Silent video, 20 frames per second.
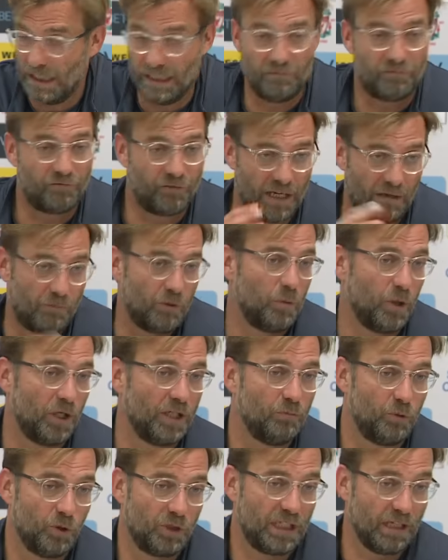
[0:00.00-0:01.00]
if
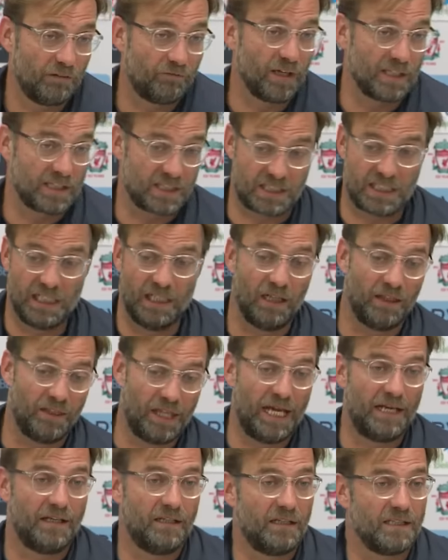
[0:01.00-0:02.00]
everybody would give us still
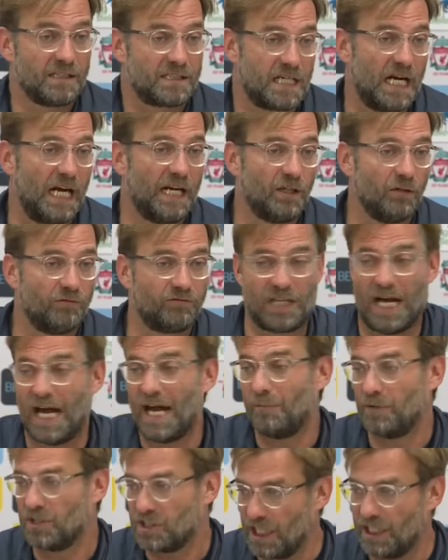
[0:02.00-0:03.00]
then this kind of
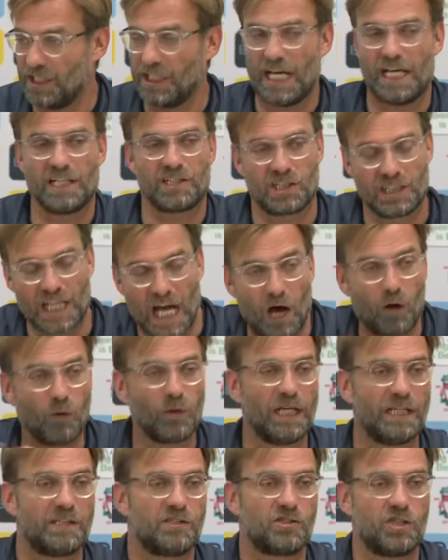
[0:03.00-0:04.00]
time and say, yes,
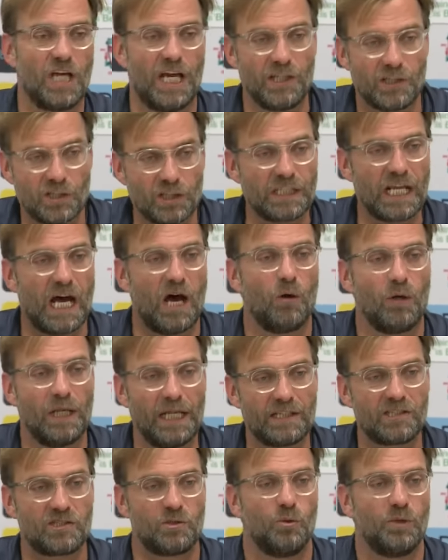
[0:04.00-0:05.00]
now let's change it, now
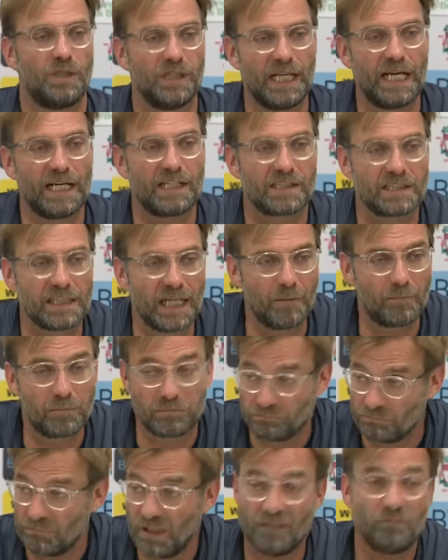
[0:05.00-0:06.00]
let's do the next
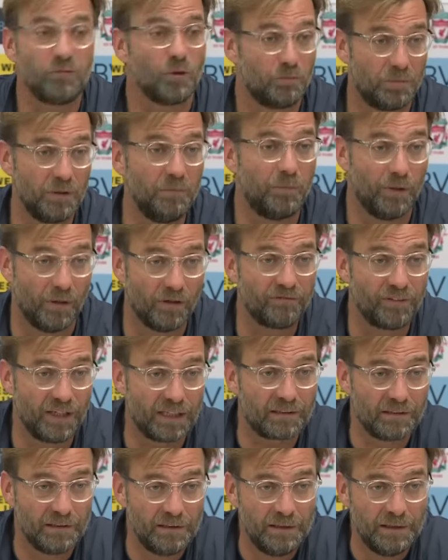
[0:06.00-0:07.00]
step, that would be
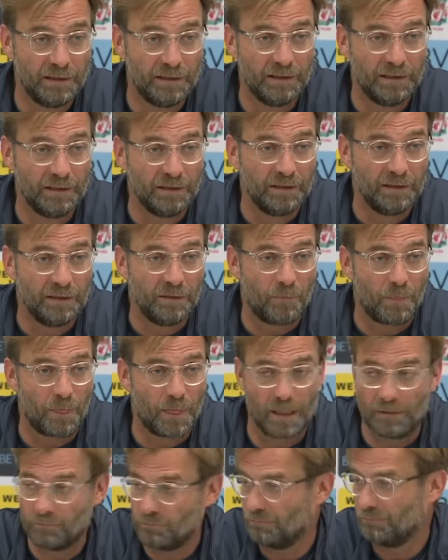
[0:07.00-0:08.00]
perfect
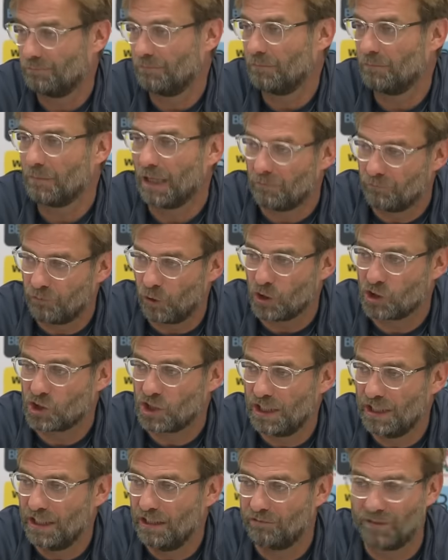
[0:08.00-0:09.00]

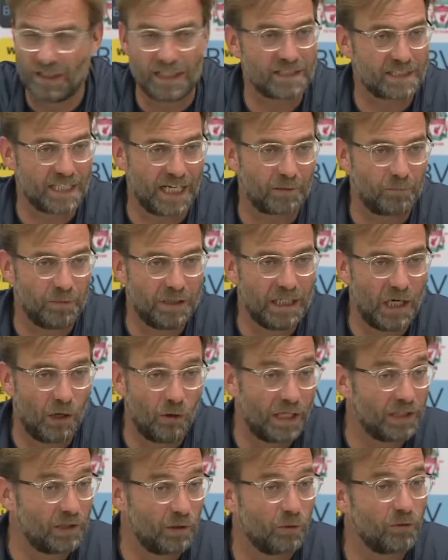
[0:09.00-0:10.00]
unfortunately, if they sack me
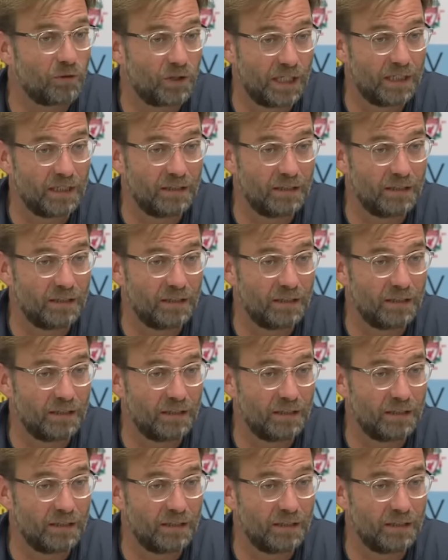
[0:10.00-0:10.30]
now, I don't